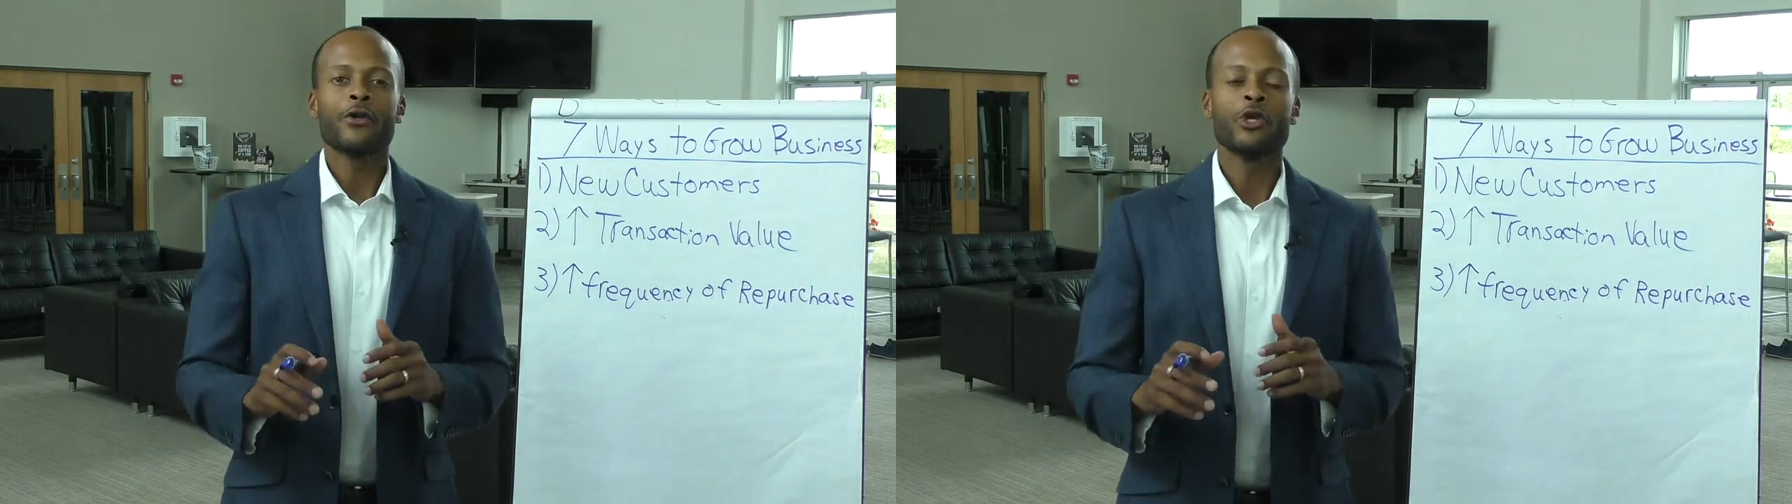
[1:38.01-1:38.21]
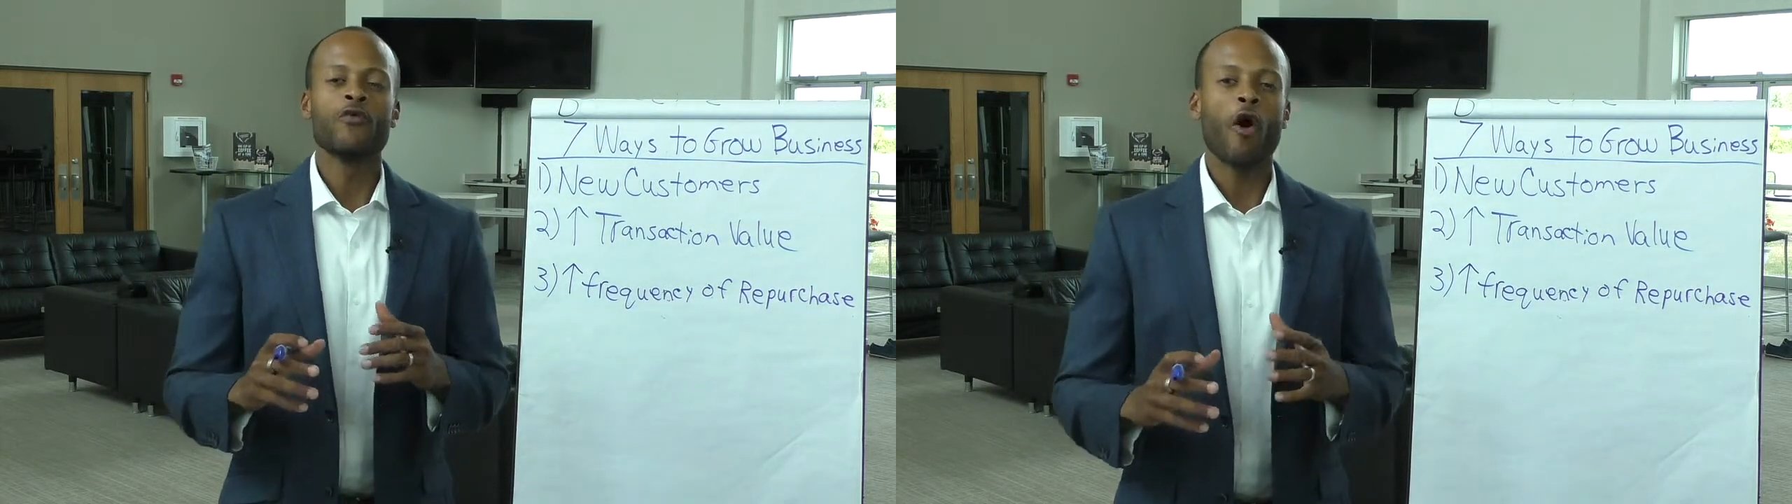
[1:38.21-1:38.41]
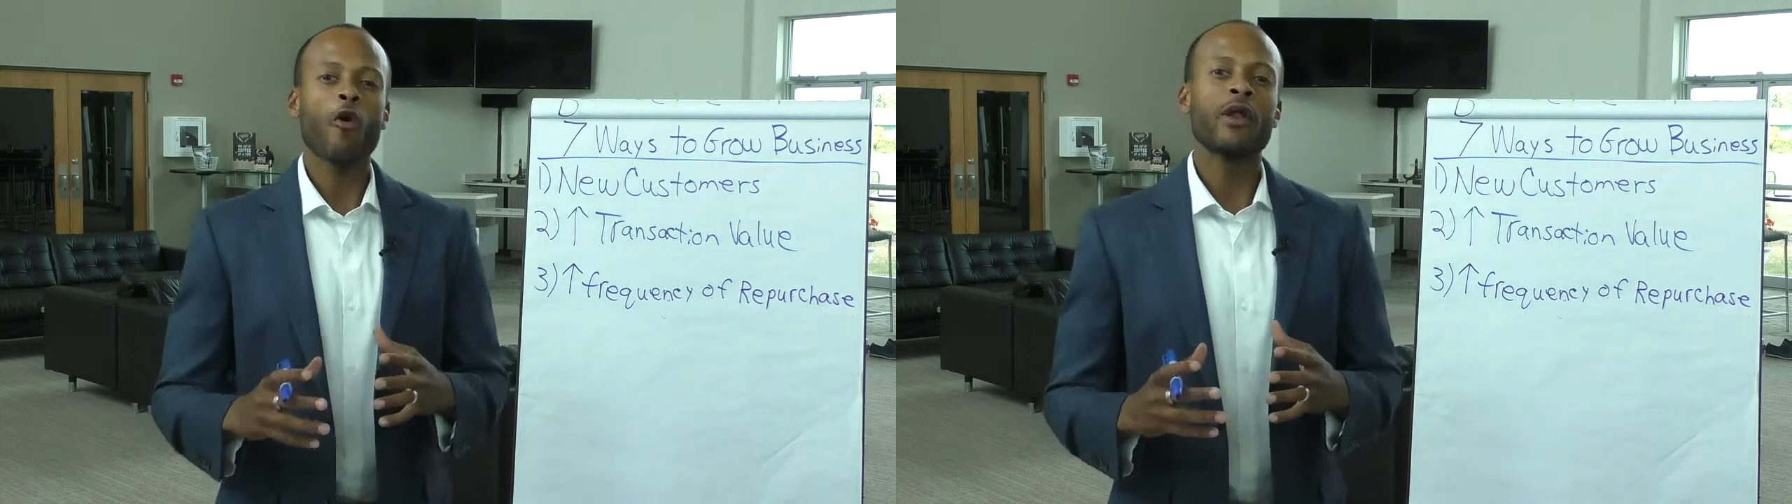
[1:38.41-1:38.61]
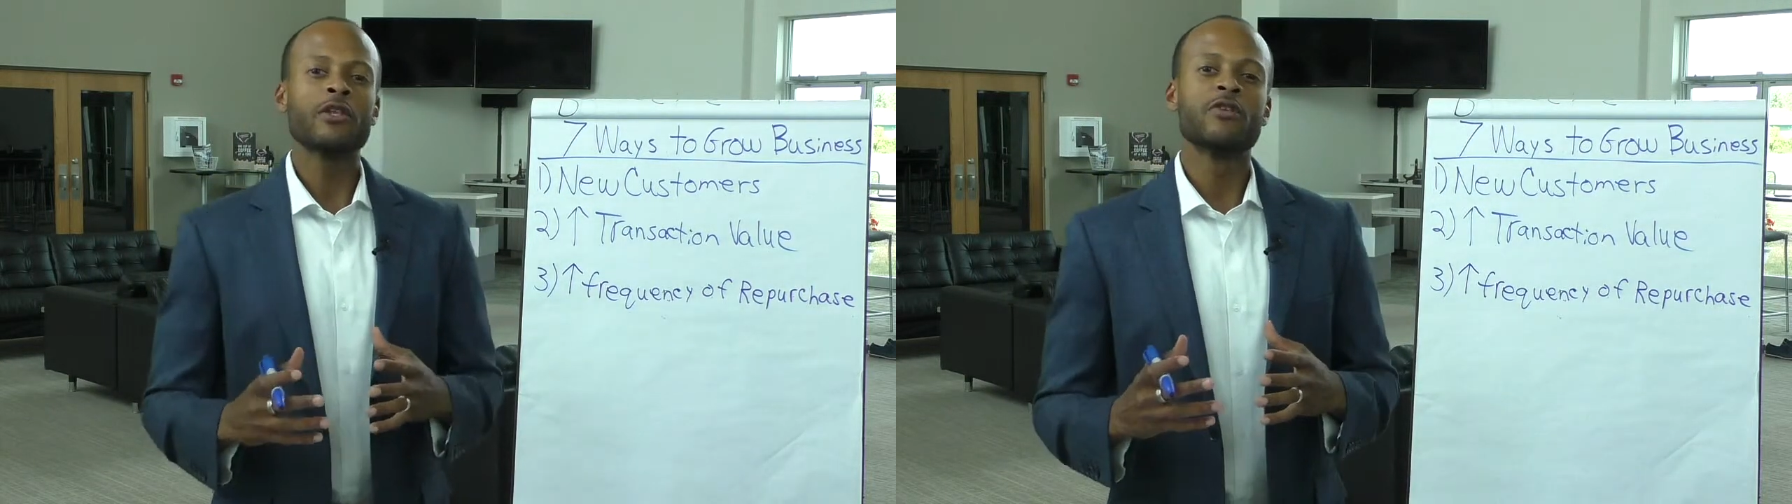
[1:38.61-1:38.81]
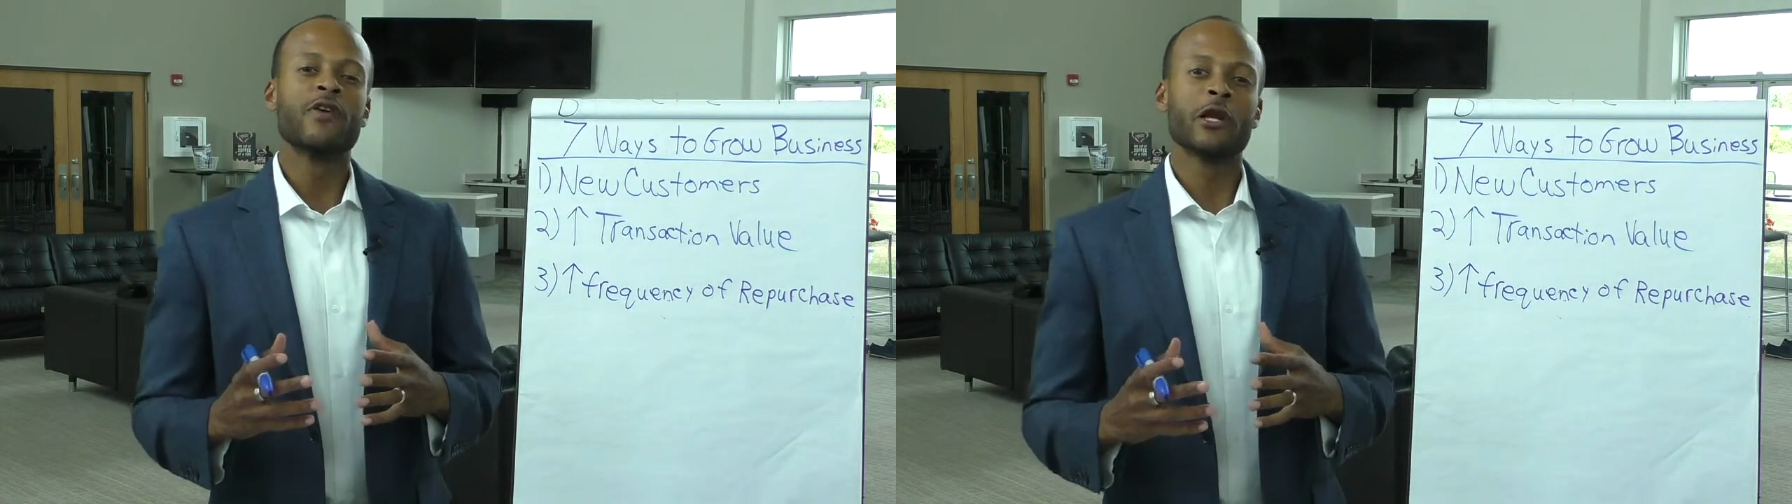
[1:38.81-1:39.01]
You've already
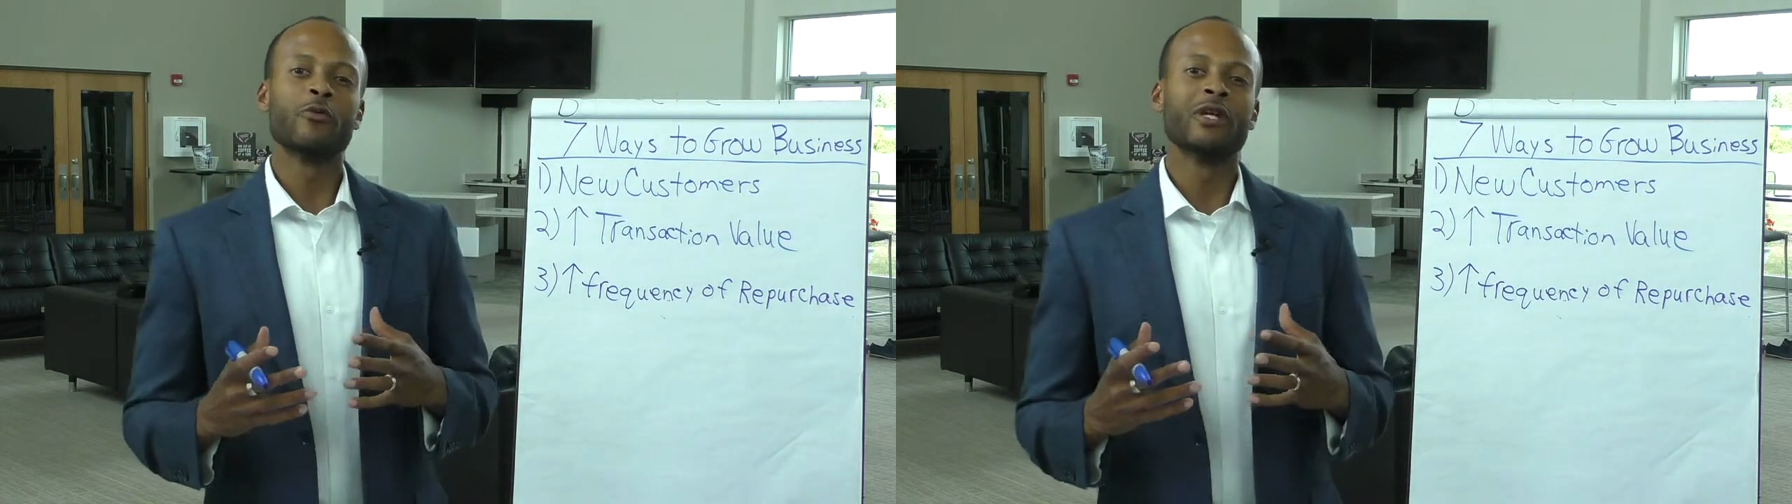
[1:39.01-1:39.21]
developed